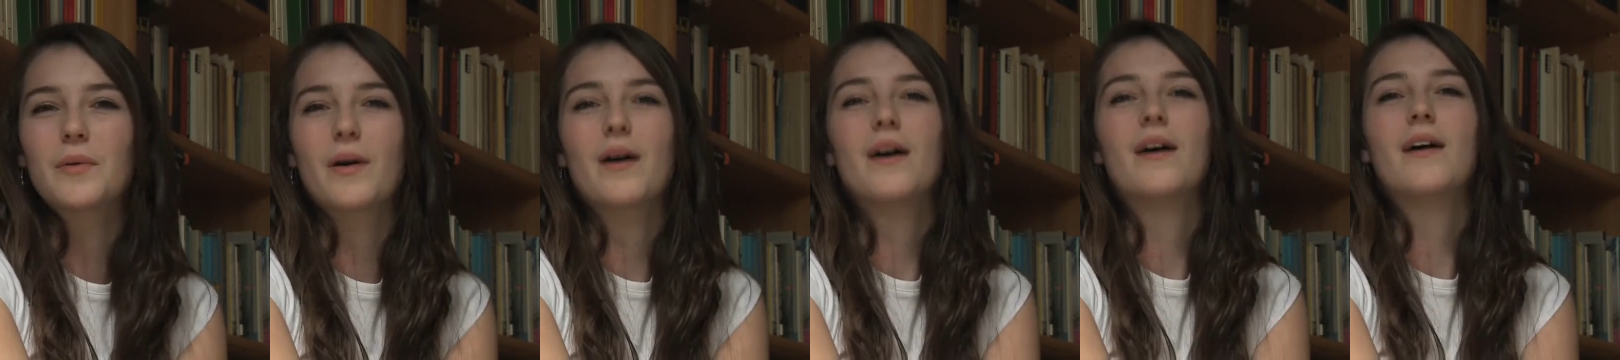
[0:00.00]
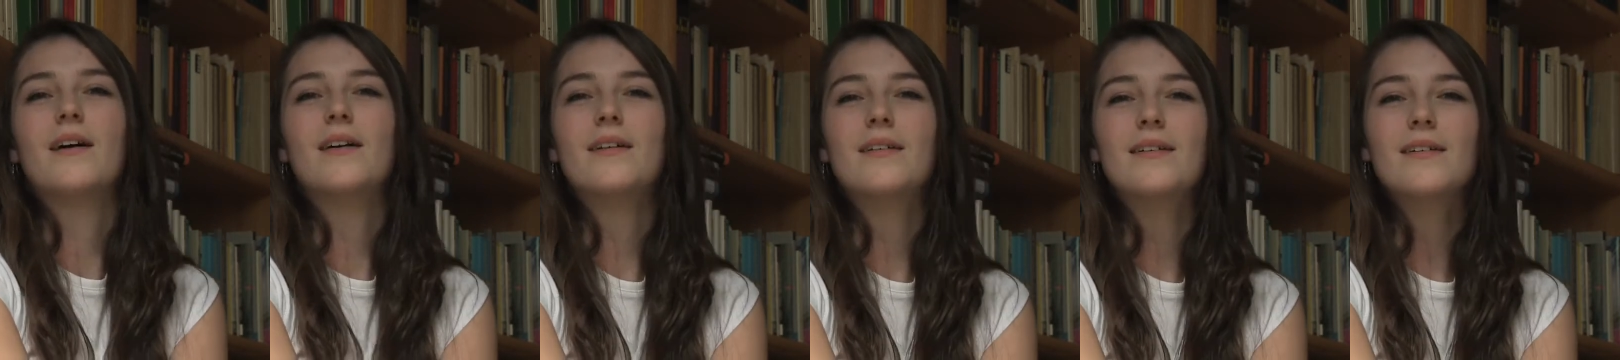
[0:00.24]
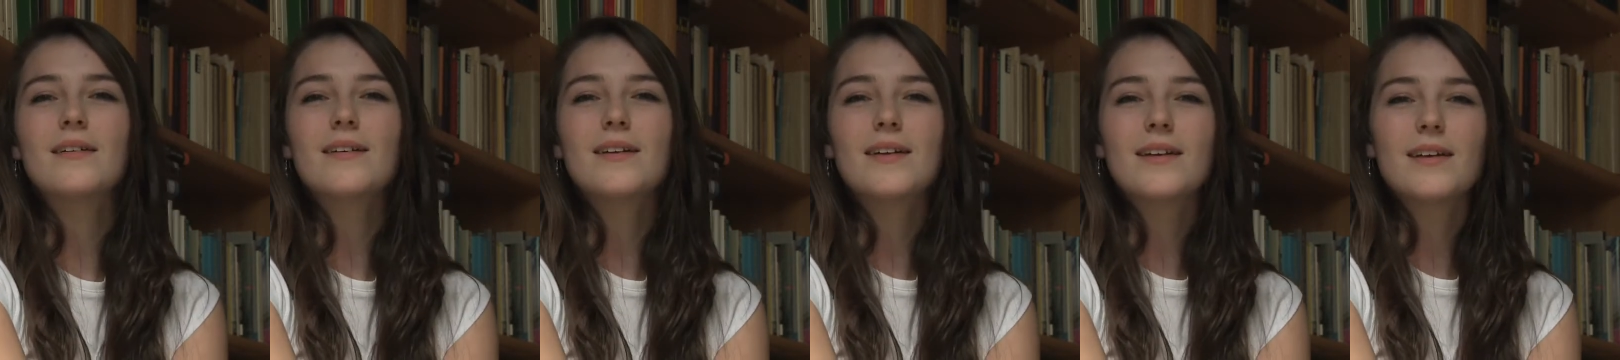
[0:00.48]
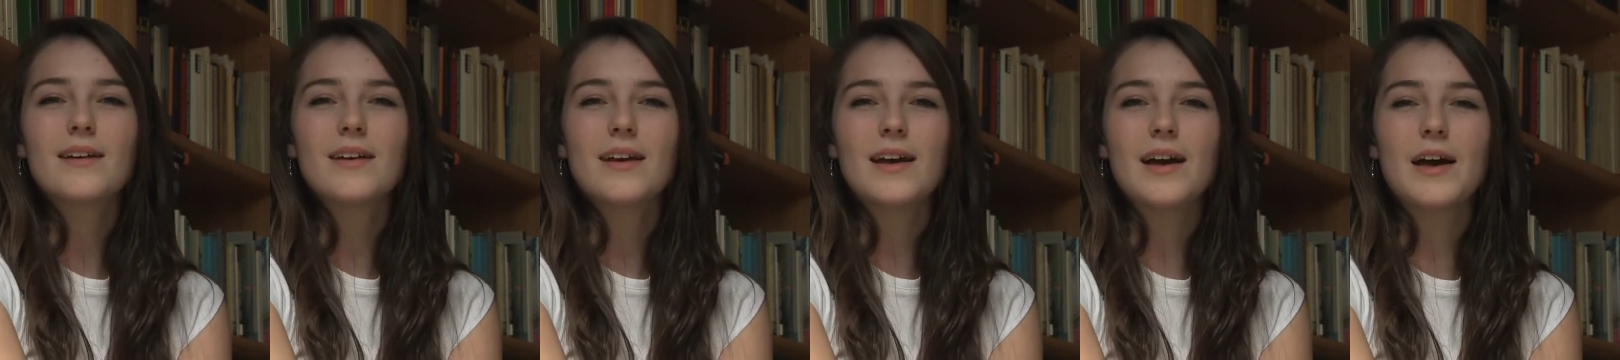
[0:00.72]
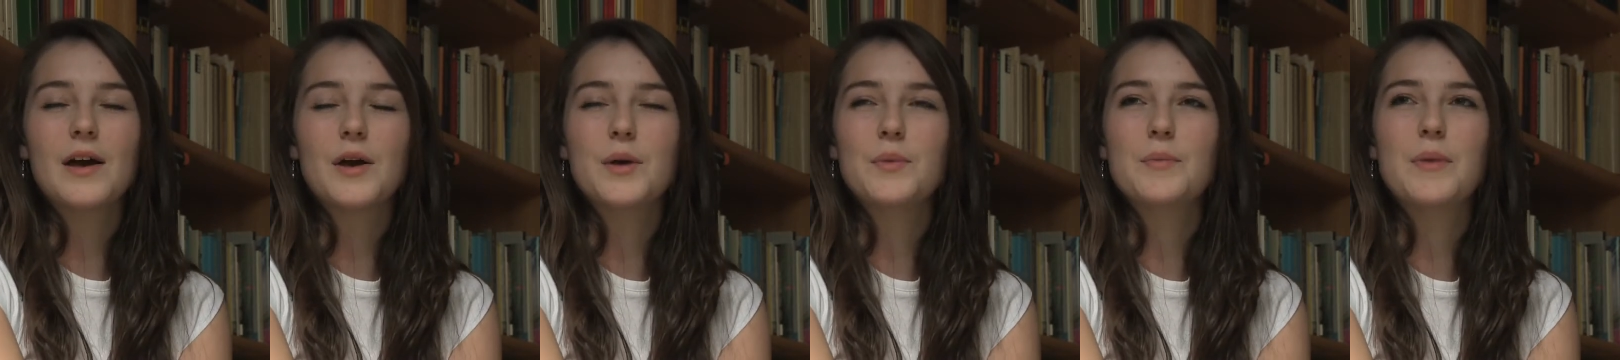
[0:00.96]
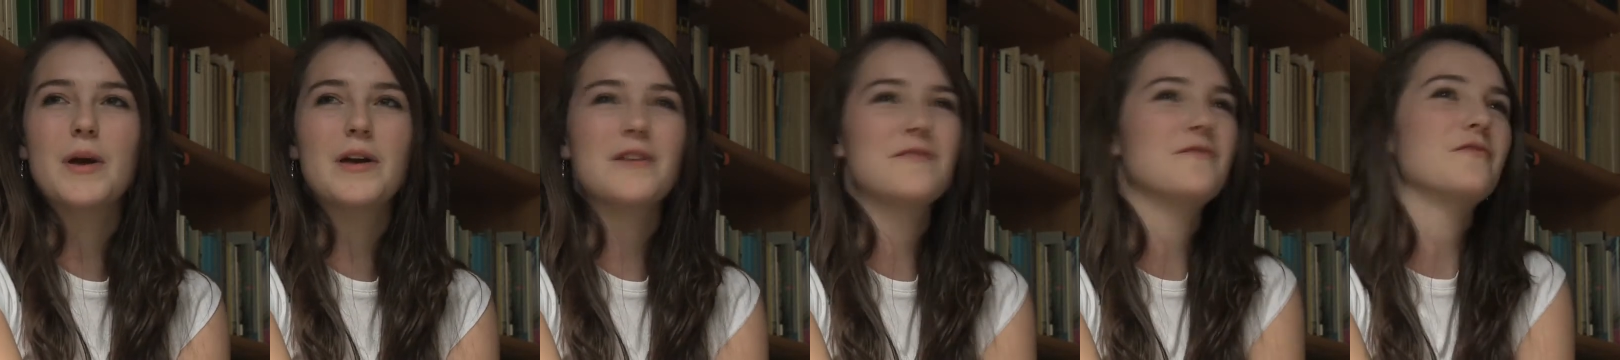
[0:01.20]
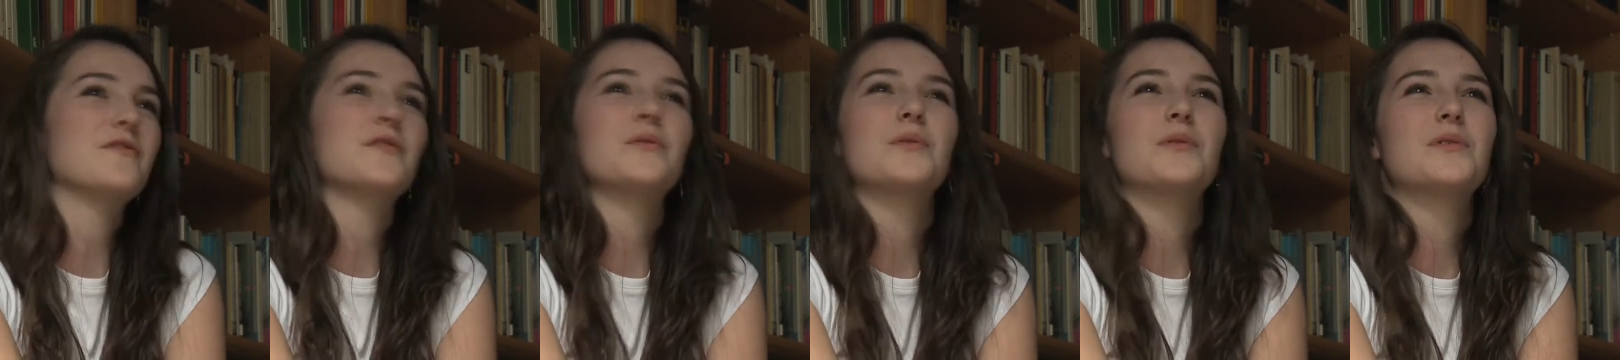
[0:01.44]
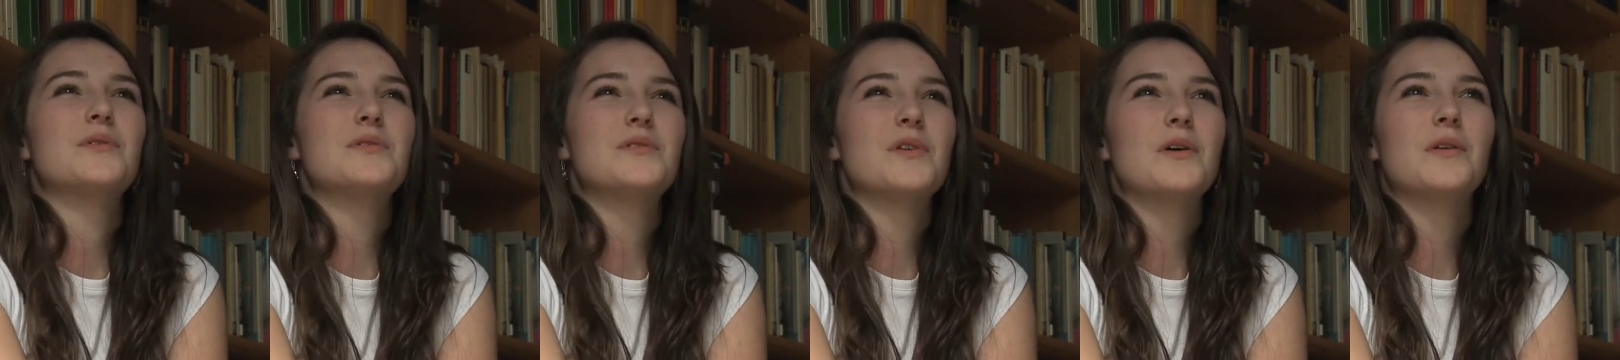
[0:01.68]
are,
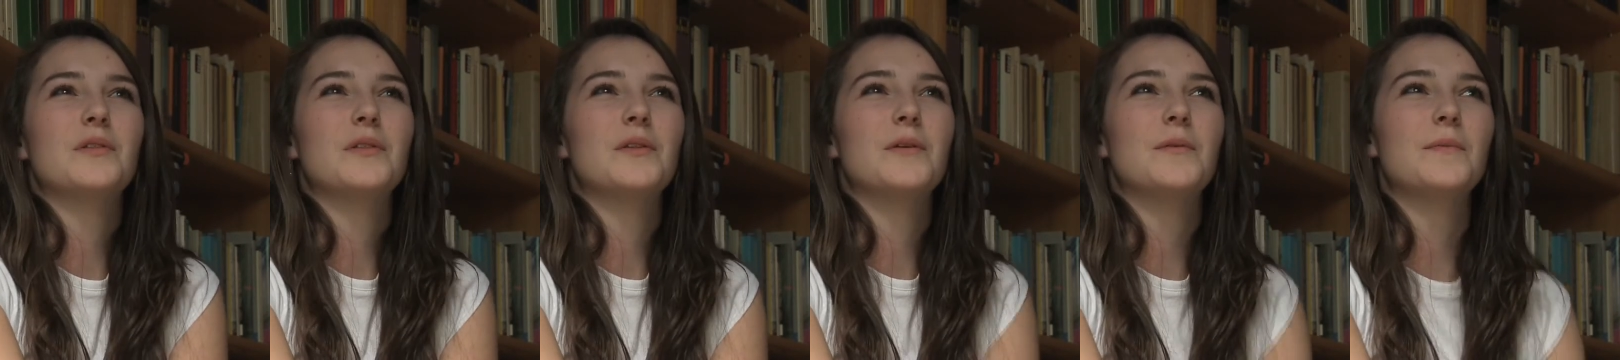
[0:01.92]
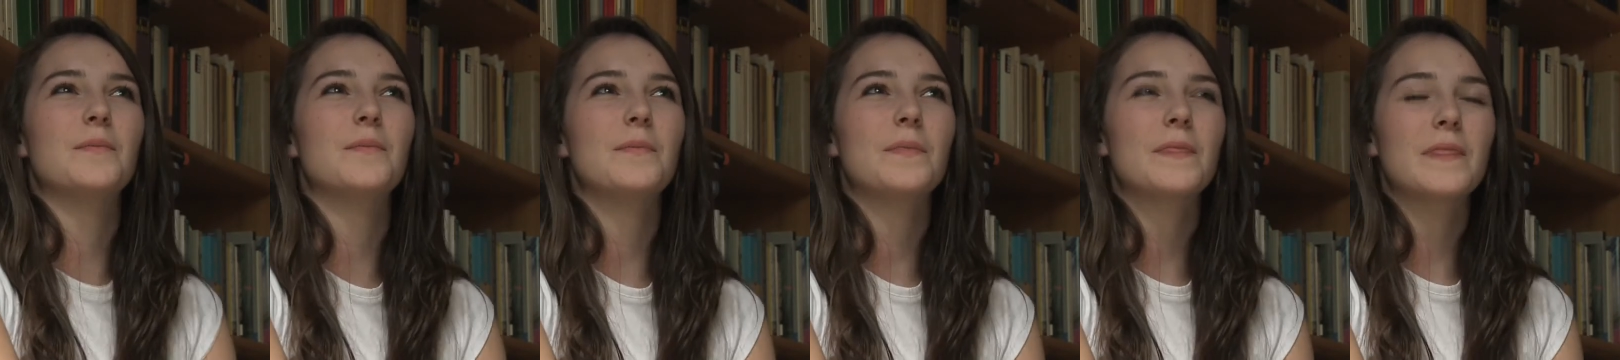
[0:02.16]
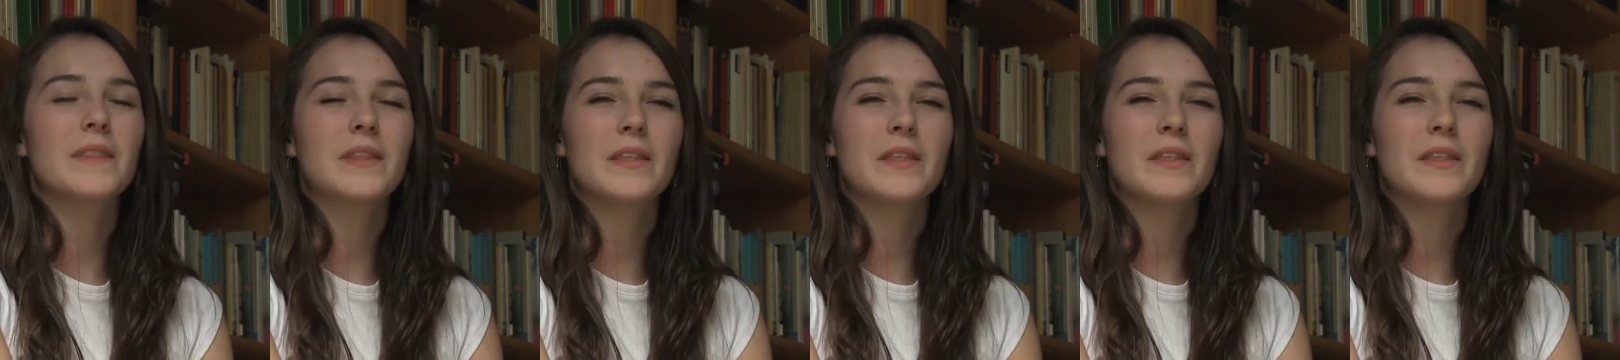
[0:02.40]
everyone's on them.